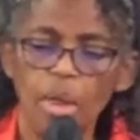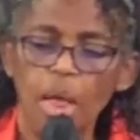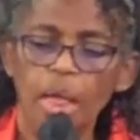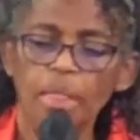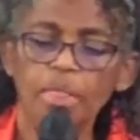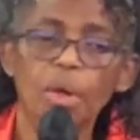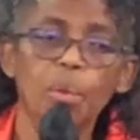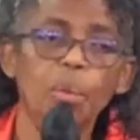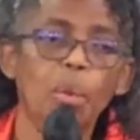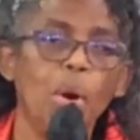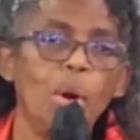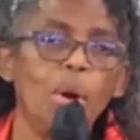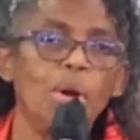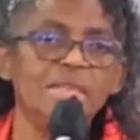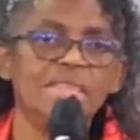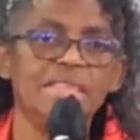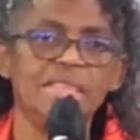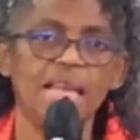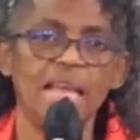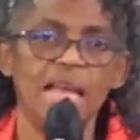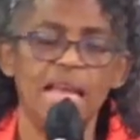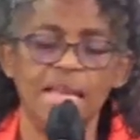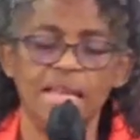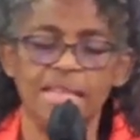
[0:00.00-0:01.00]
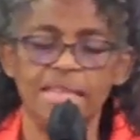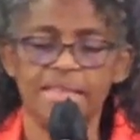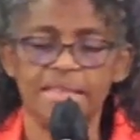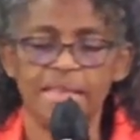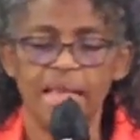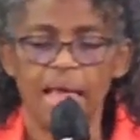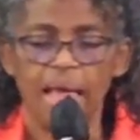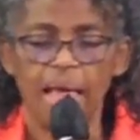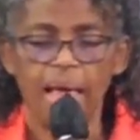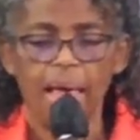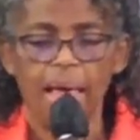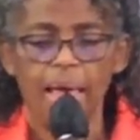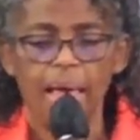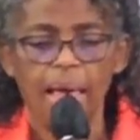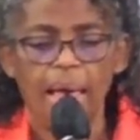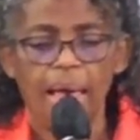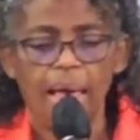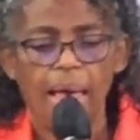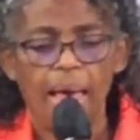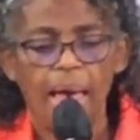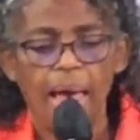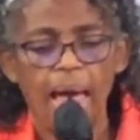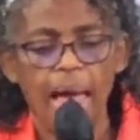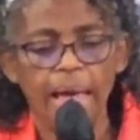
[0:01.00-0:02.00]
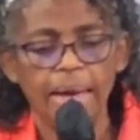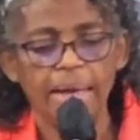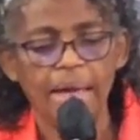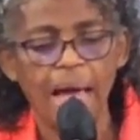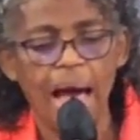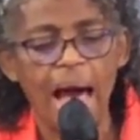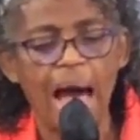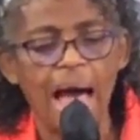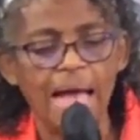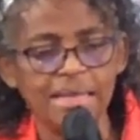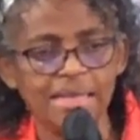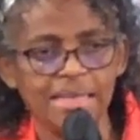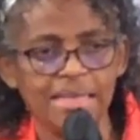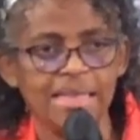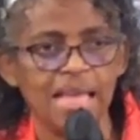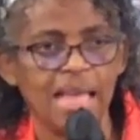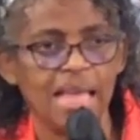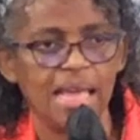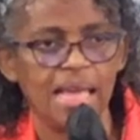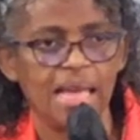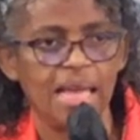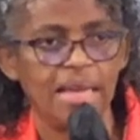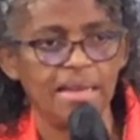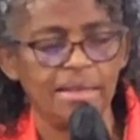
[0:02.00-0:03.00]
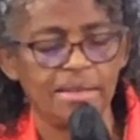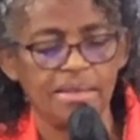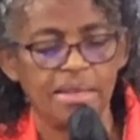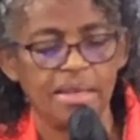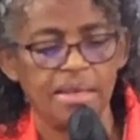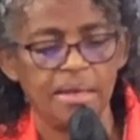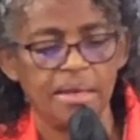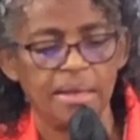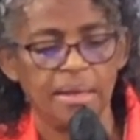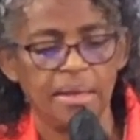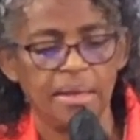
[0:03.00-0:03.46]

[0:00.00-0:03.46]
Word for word: The word says, and God said,